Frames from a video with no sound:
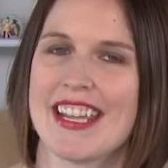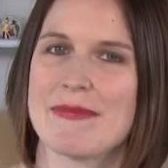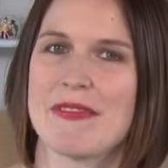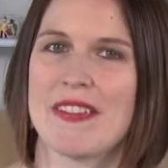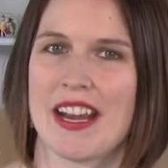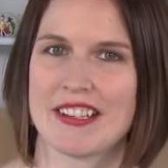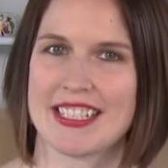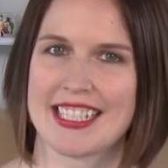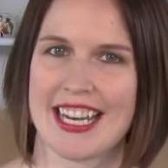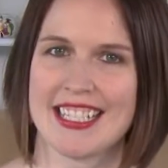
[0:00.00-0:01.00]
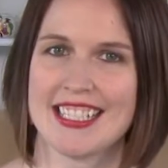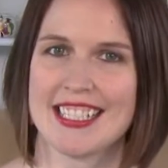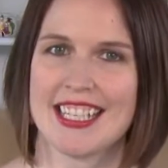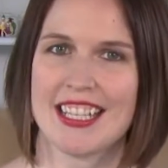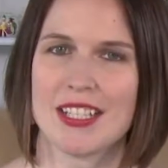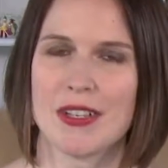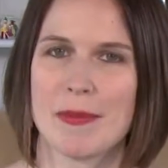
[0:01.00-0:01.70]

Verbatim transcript: am very excited to tell you